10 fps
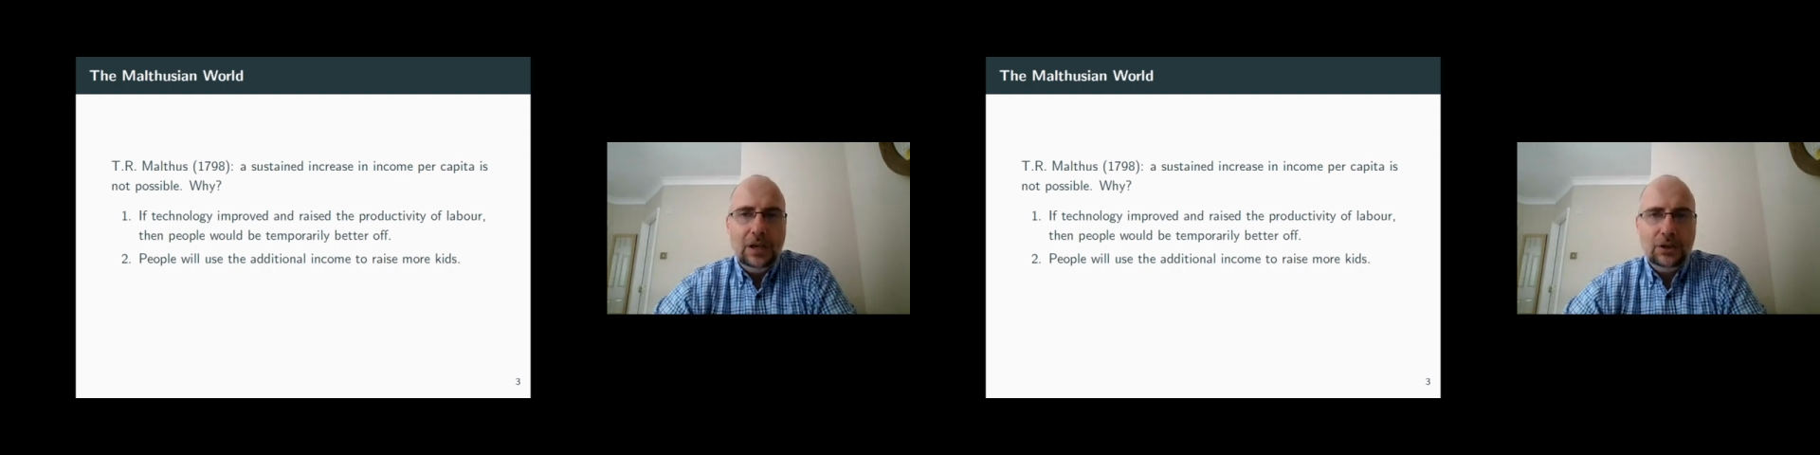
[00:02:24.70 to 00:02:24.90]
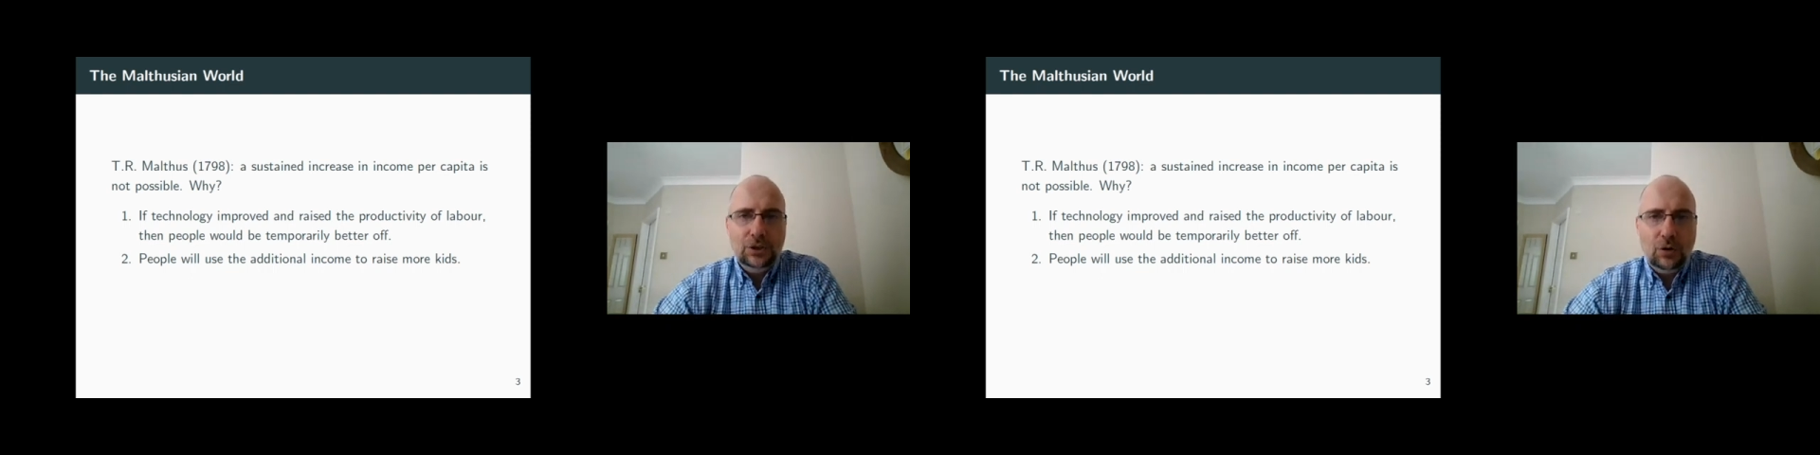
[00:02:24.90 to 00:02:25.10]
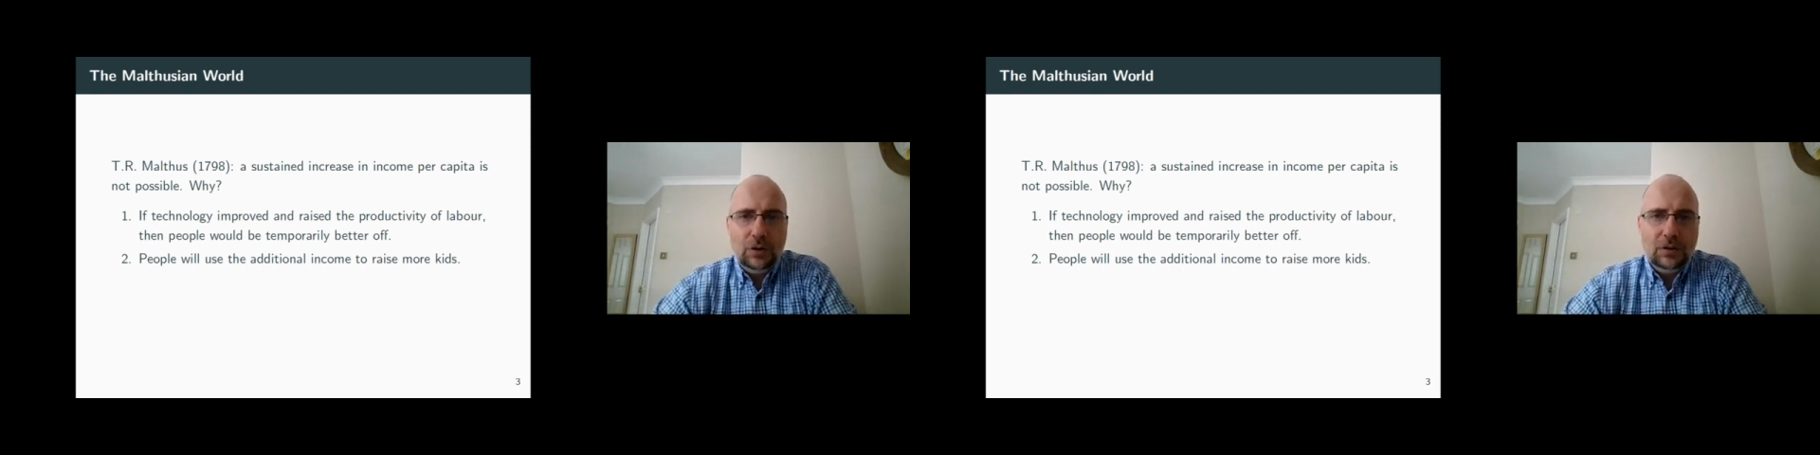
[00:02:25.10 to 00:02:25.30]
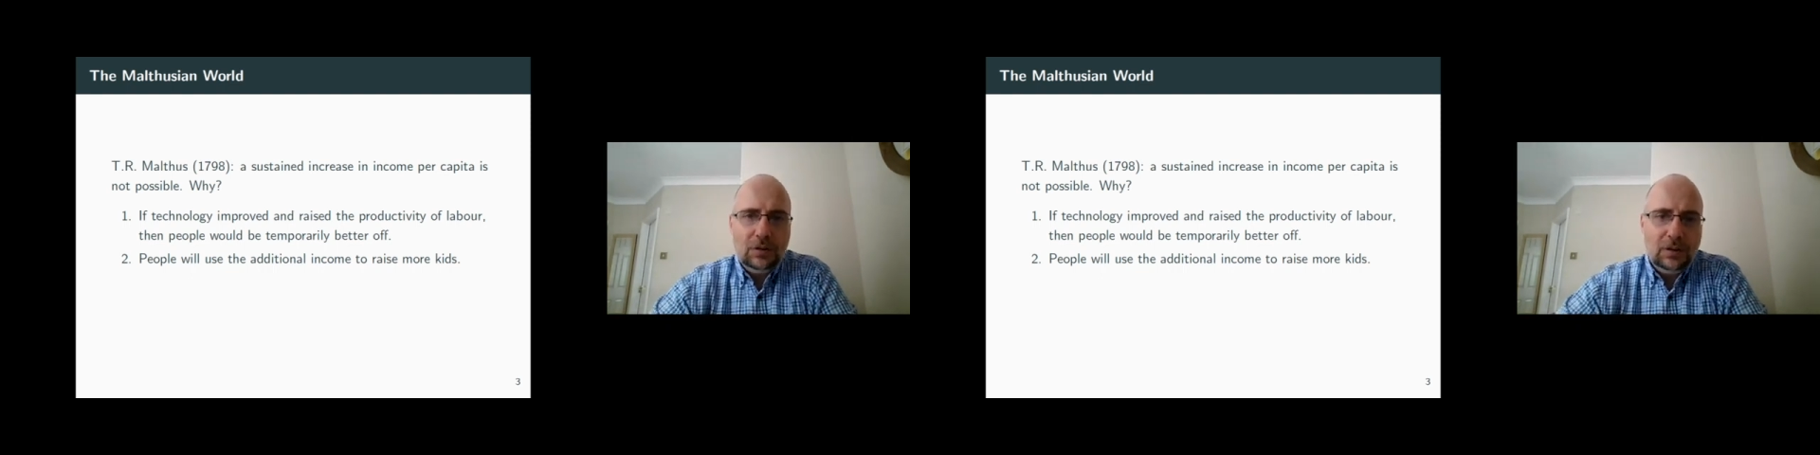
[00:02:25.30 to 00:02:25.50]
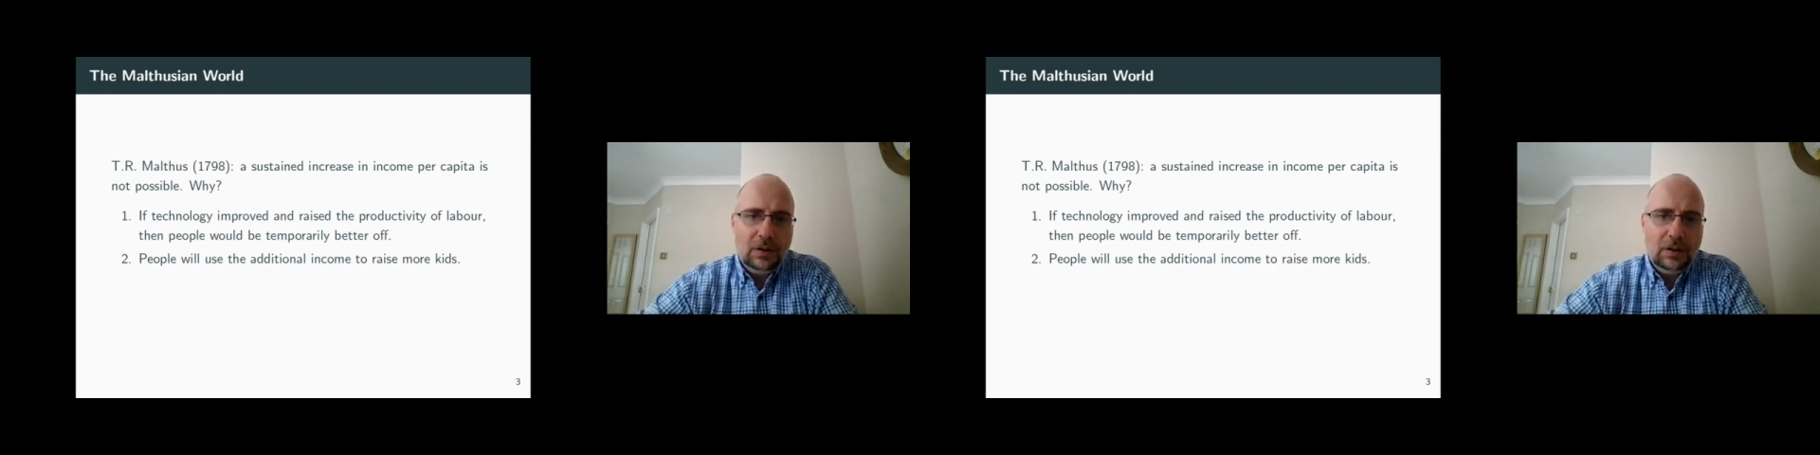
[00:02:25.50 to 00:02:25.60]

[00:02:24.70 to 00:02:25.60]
In short,